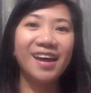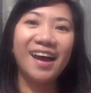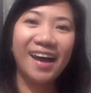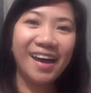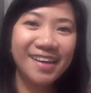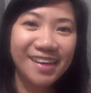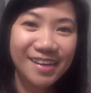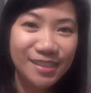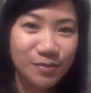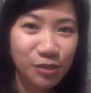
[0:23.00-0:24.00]
Hi
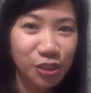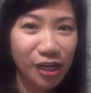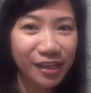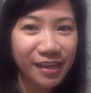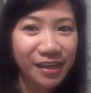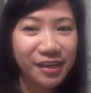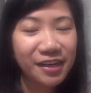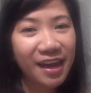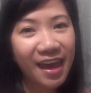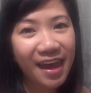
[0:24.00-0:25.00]
guys, Michelle
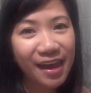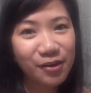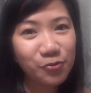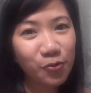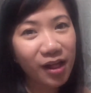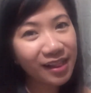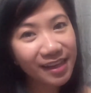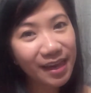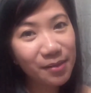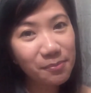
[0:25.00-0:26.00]
here and
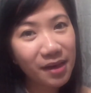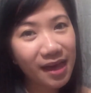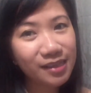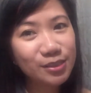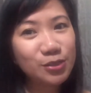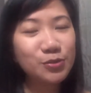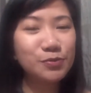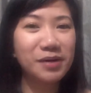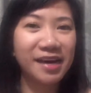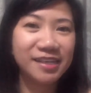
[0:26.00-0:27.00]
welcome back to
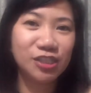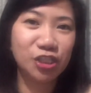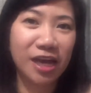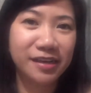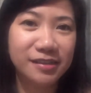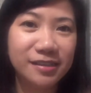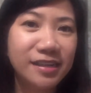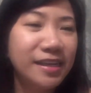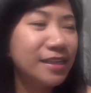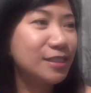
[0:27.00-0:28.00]
my channel.
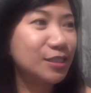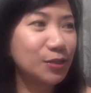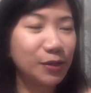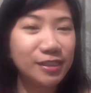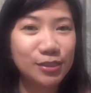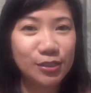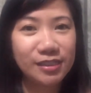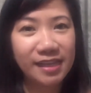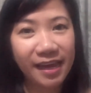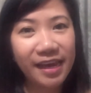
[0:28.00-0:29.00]
So in
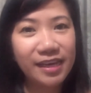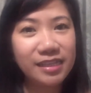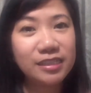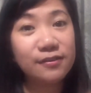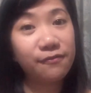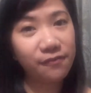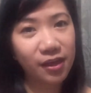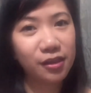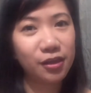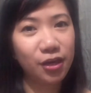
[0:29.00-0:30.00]
today's
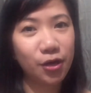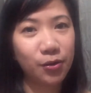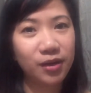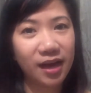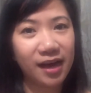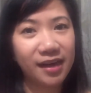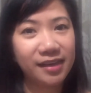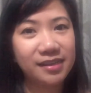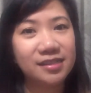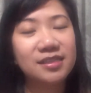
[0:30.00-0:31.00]
video
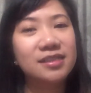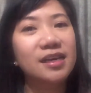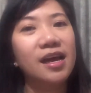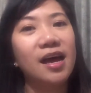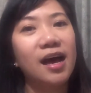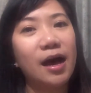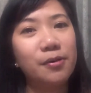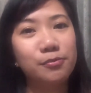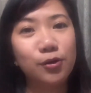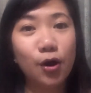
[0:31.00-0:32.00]
guys,
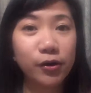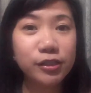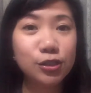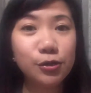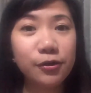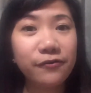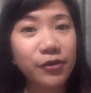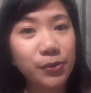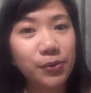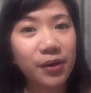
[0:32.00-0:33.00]
I'm going to
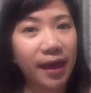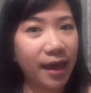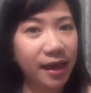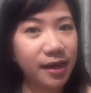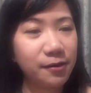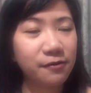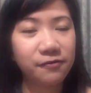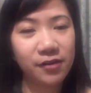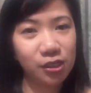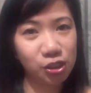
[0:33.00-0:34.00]
review a
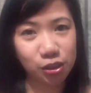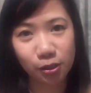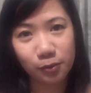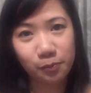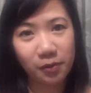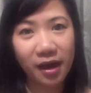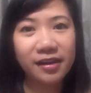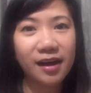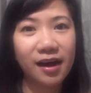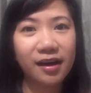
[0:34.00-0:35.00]
facial
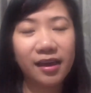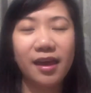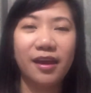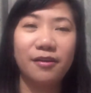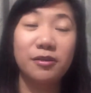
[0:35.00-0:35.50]
product and